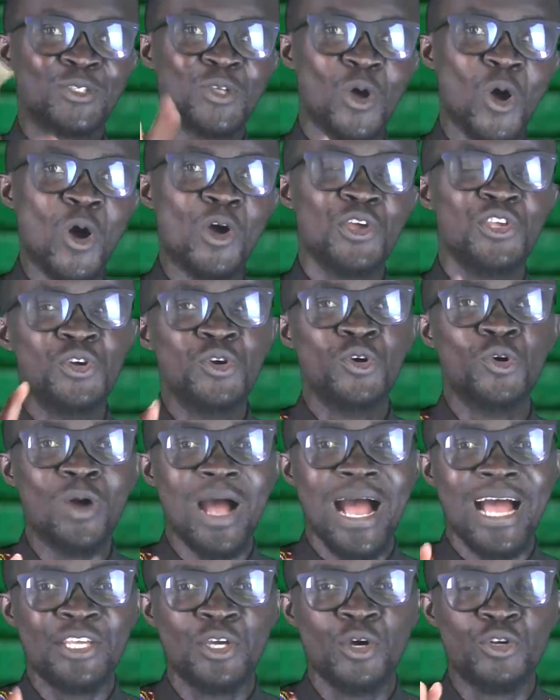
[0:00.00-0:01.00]
so you
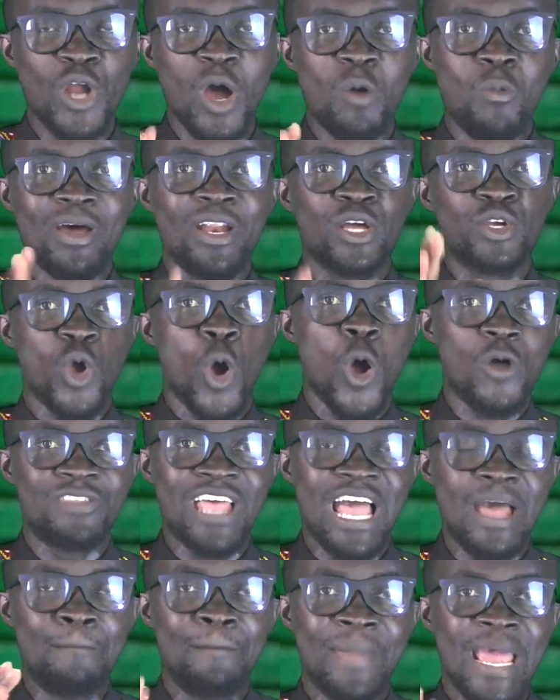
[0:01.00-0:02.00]
don't want to go
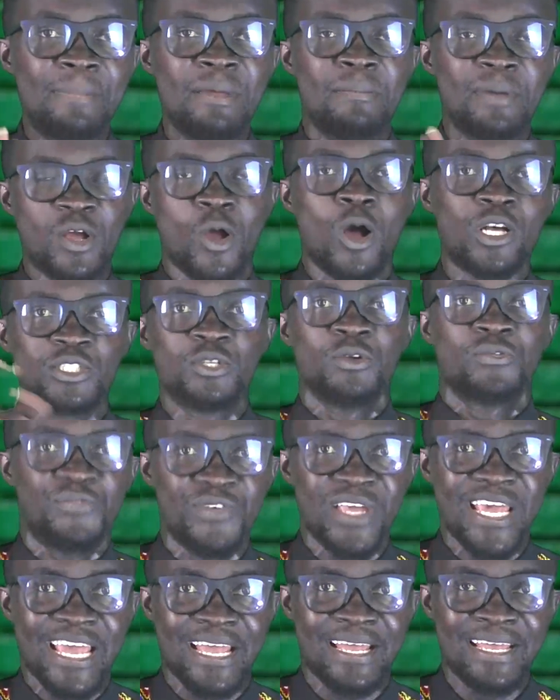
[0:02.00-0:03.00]
there maybe because you
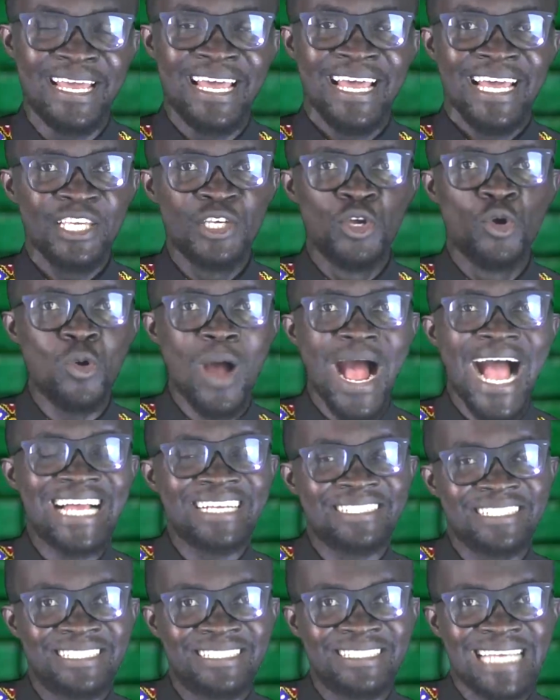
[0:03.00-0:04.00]
fear. You
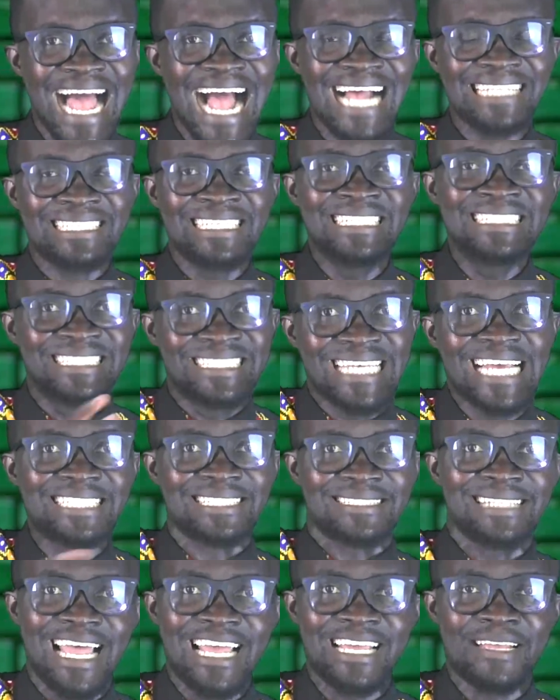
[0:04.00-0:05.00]
are acting
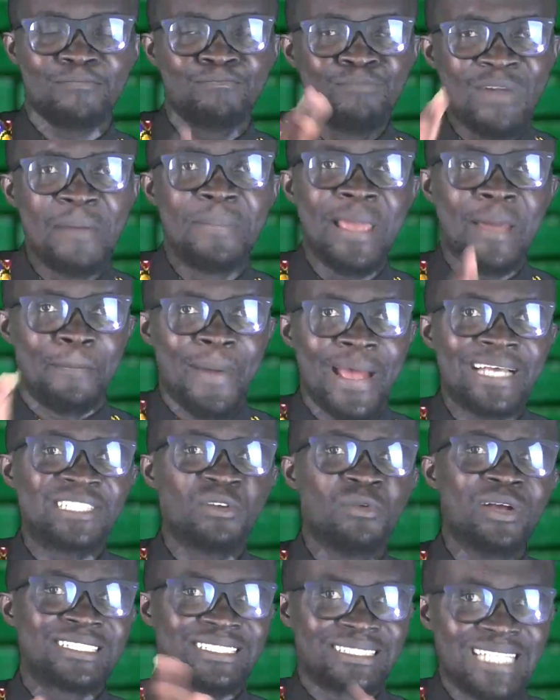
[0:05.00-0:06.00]
just like maybe a
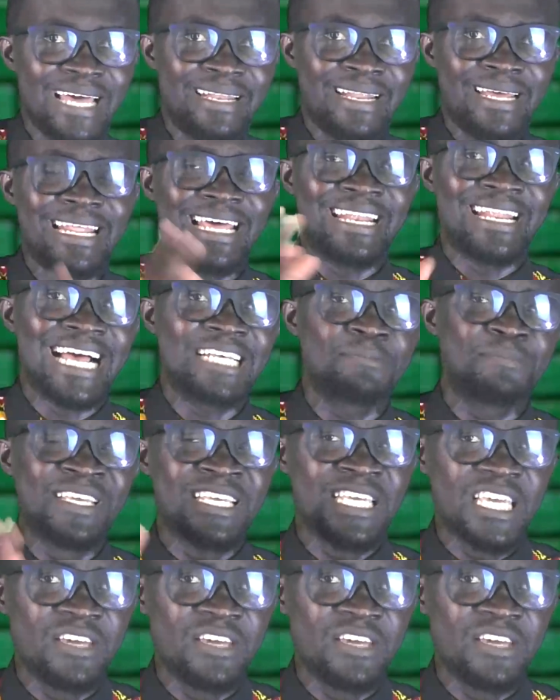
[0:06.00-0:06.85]
person who is learned and has been